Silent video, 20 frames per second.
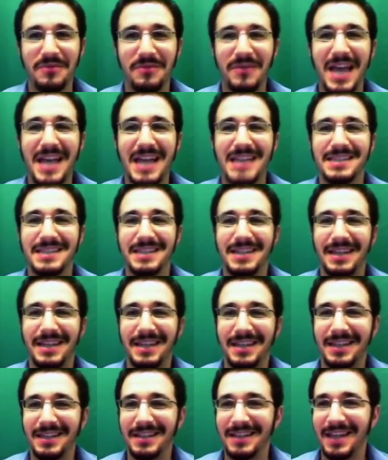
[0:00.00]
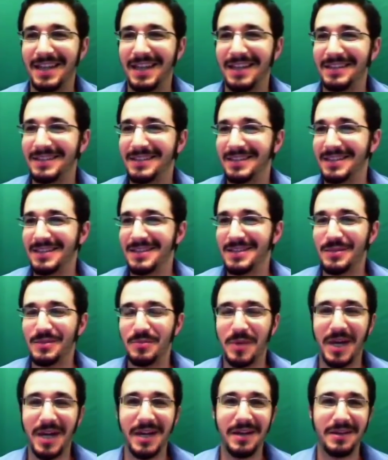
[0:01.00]
fascinated and
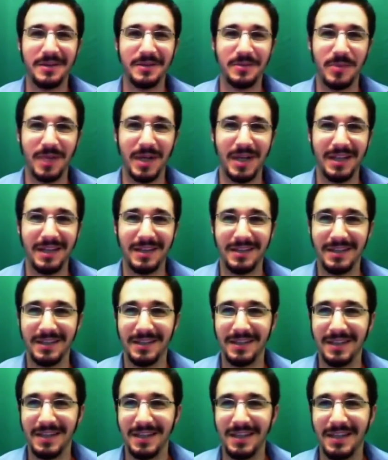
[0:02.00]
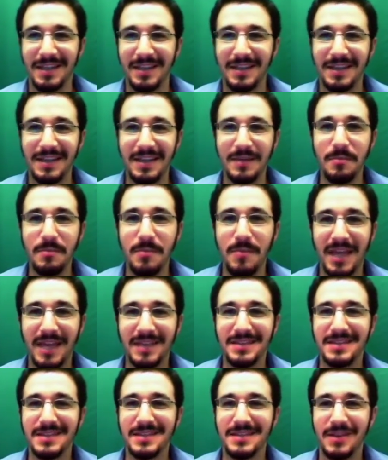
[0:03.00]
inspired by the
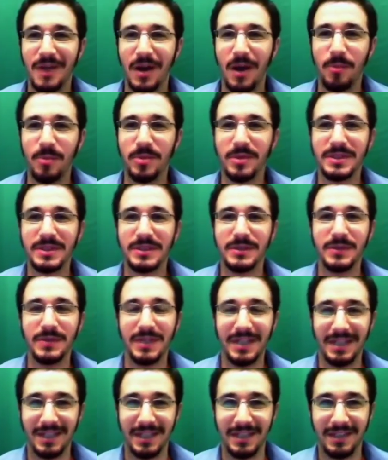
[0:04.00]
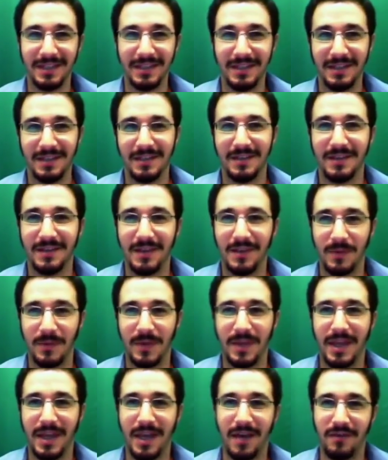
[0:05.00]
immense opportunity that
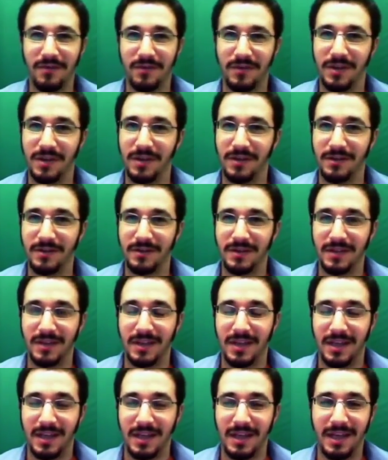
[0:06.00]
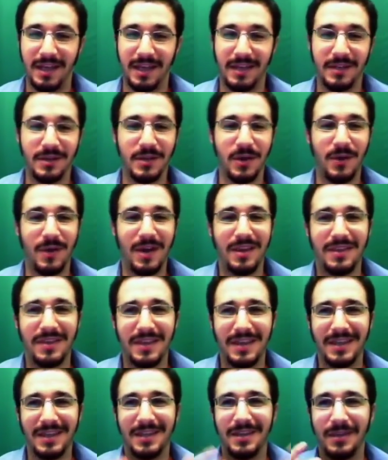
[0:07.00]
we have here. And, you know, I
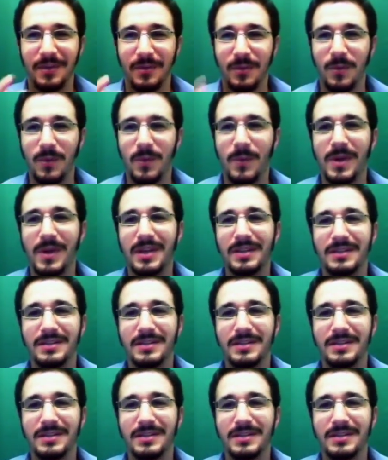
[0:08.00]
think when